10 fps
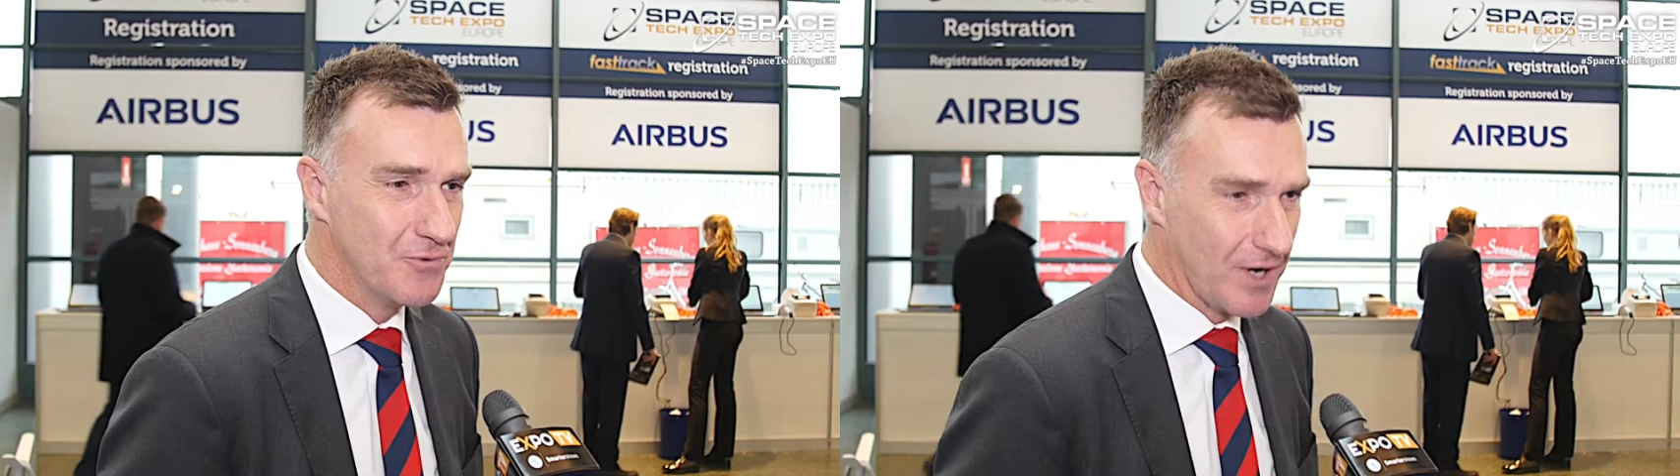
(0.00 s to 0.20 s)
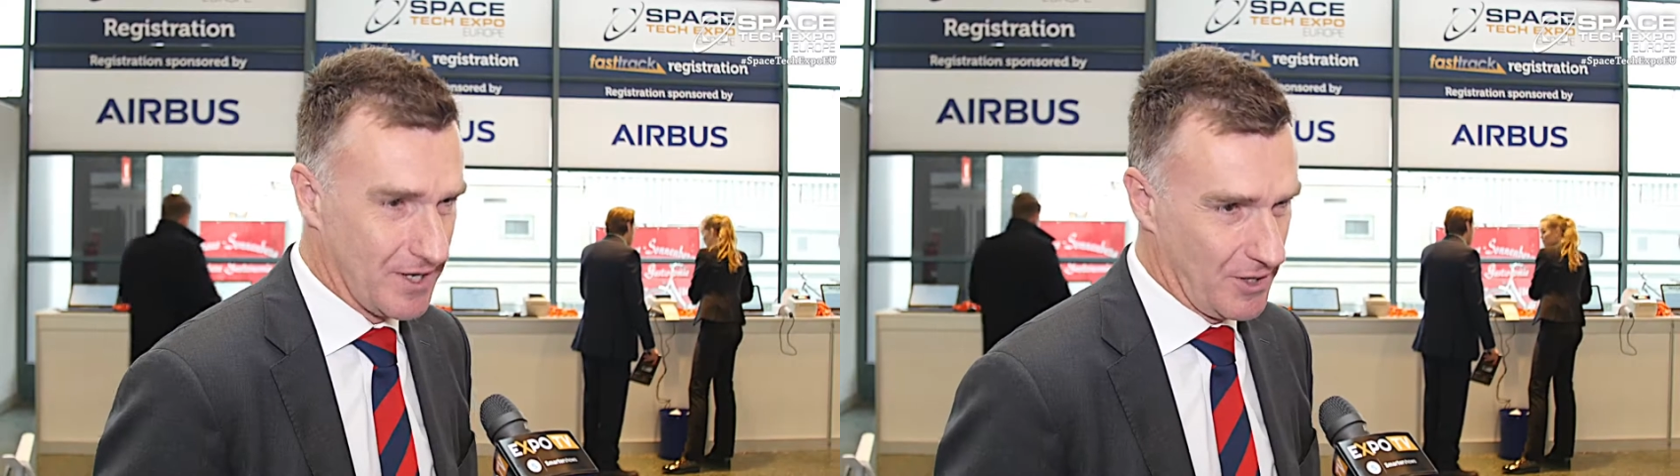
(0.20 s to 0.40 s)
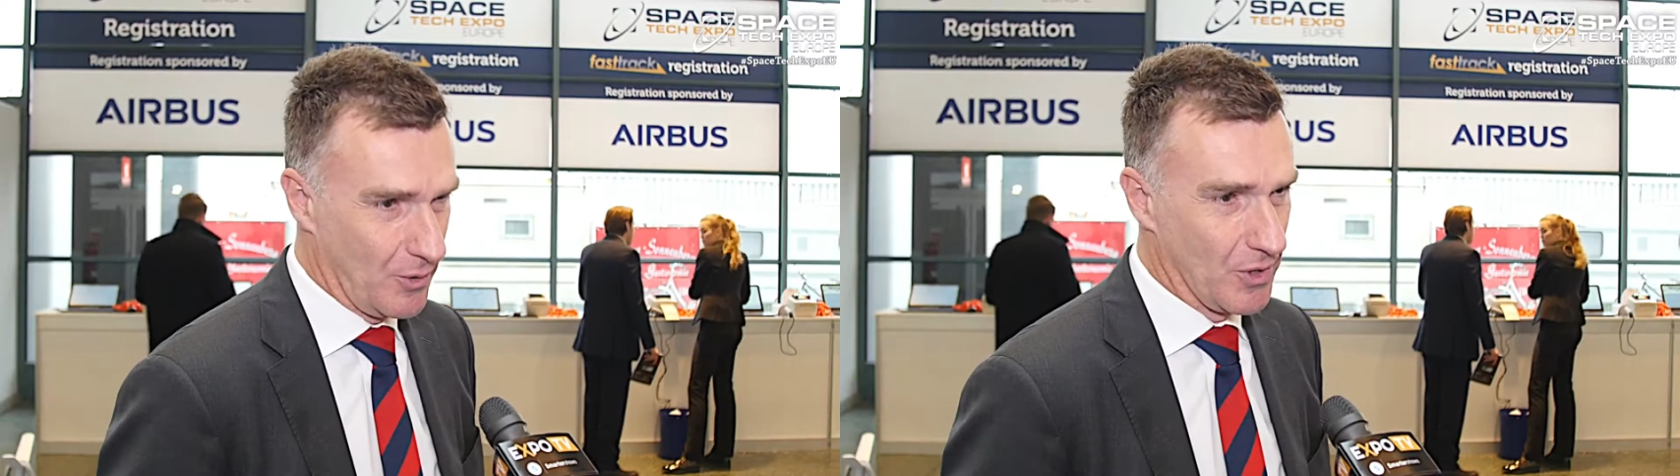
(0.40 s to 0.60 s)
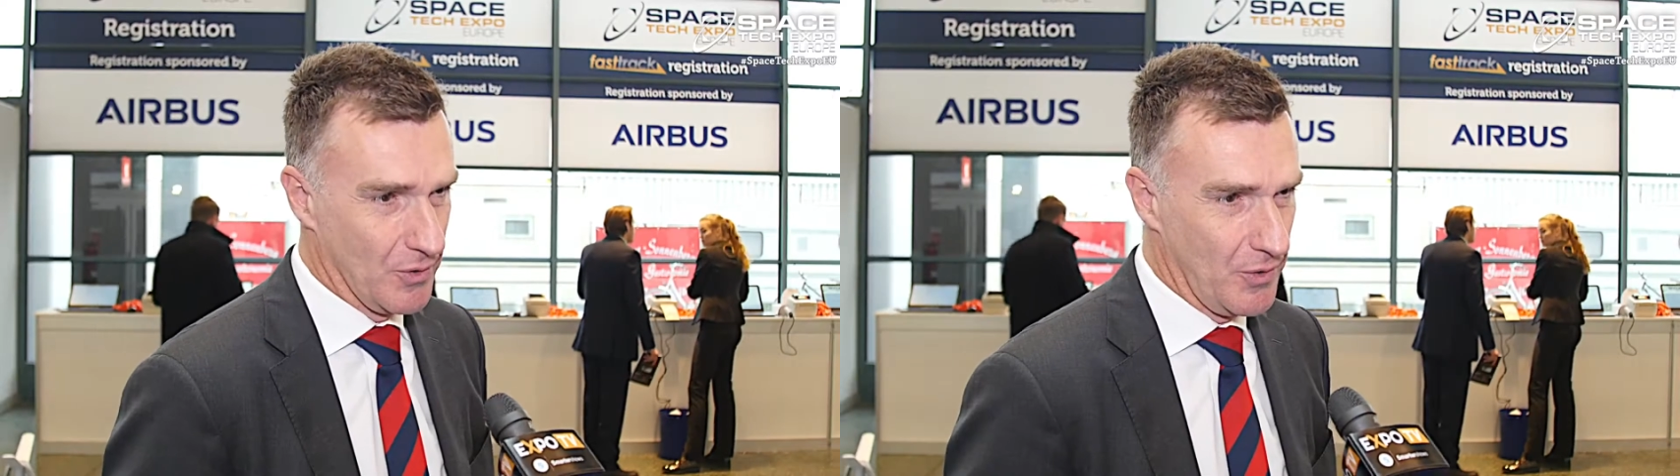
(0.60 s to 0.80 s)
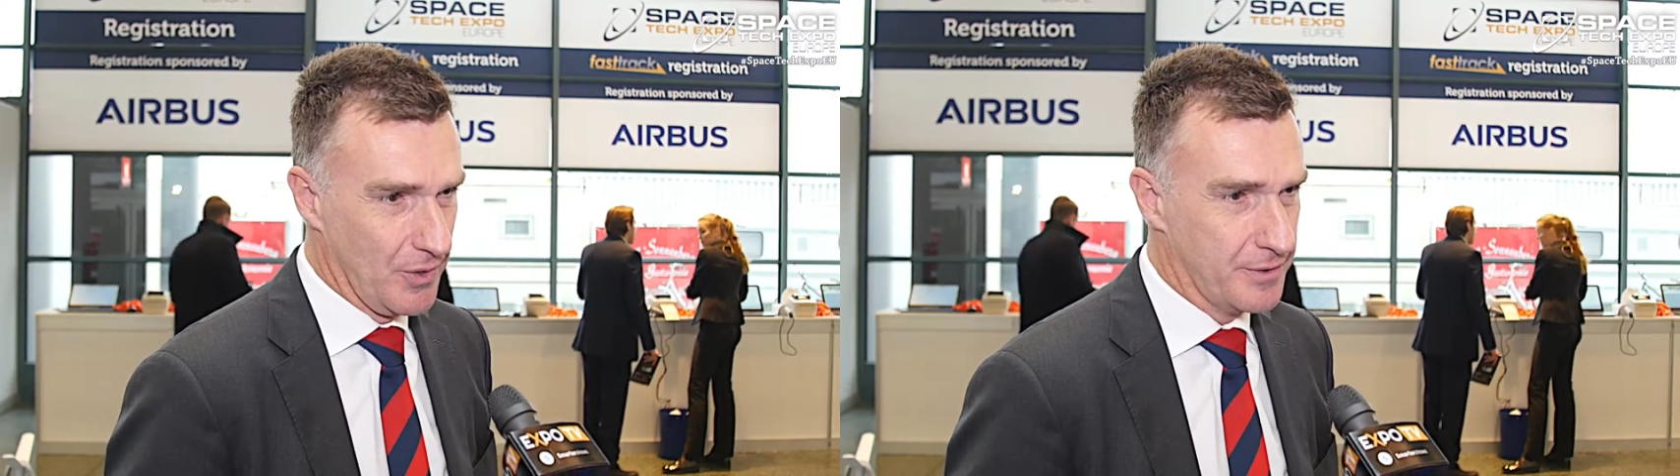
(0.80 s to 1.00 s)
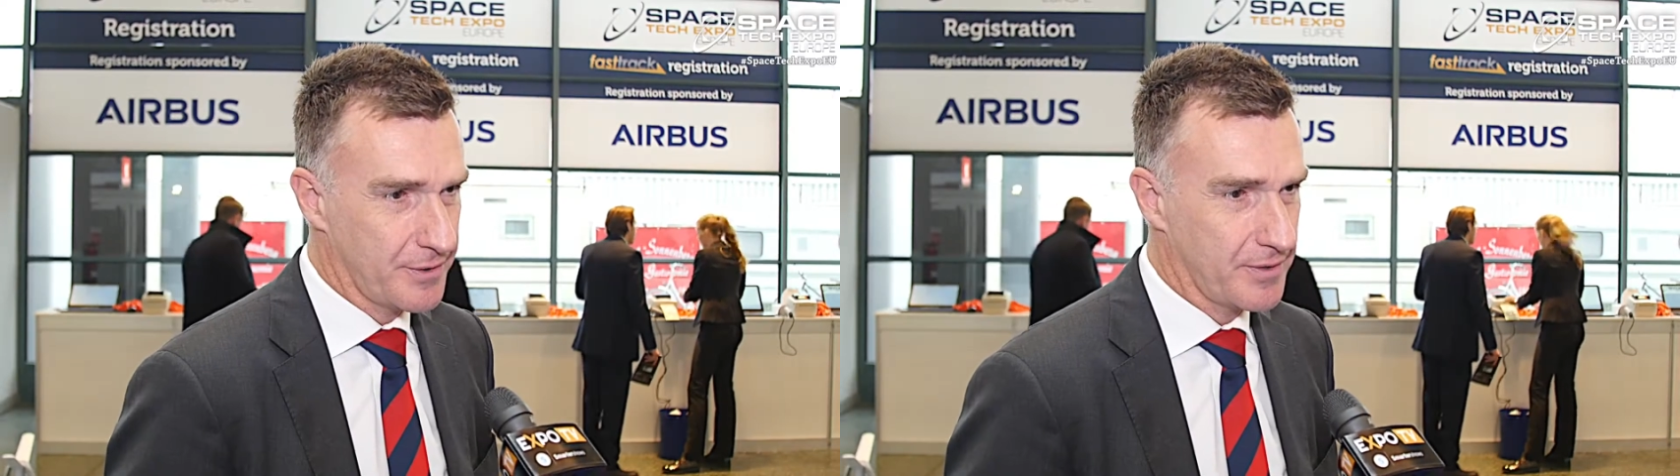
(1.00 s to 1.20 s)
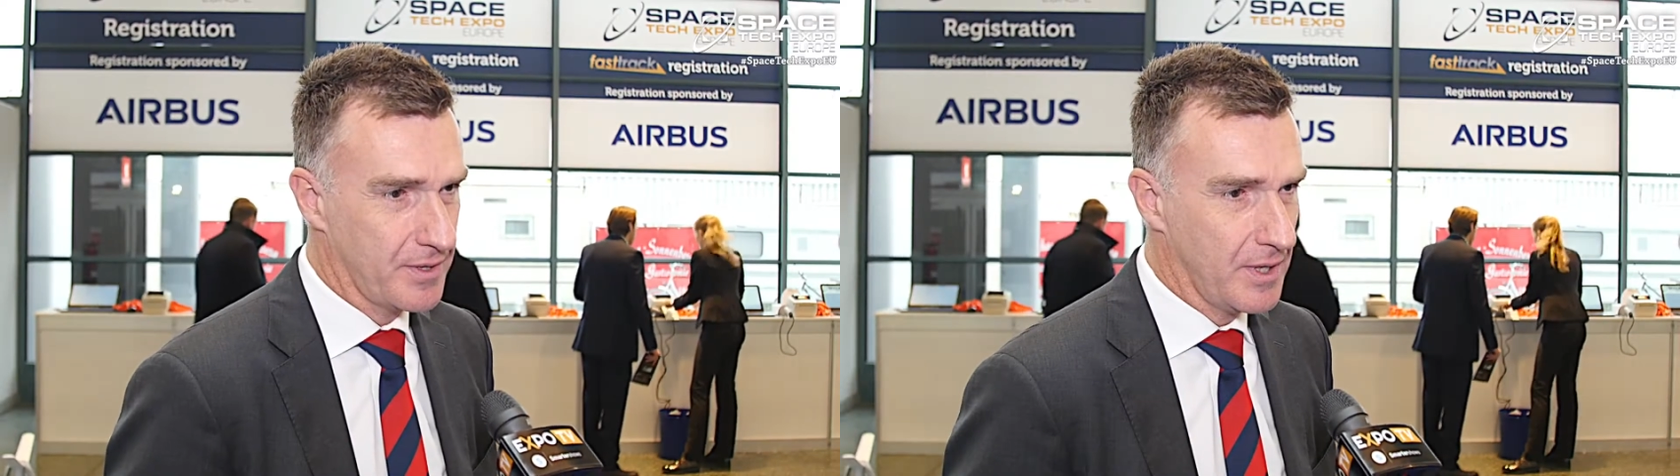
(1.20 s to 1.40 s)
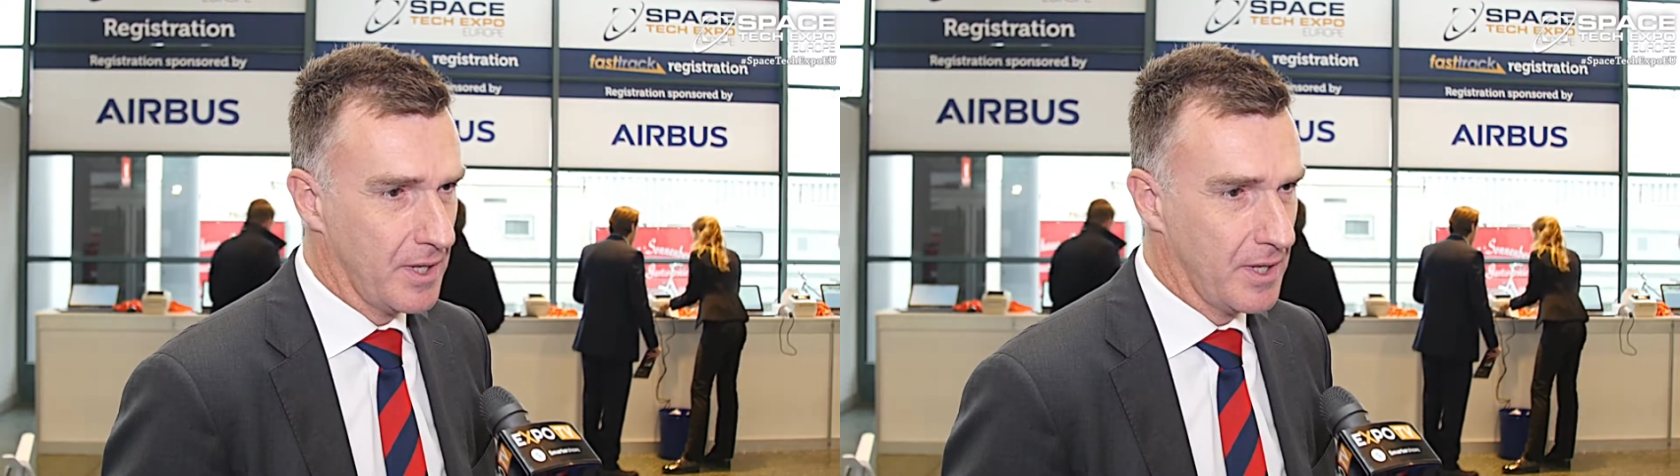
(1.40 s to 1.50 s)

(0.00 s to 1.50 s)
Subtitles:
right now on Earth,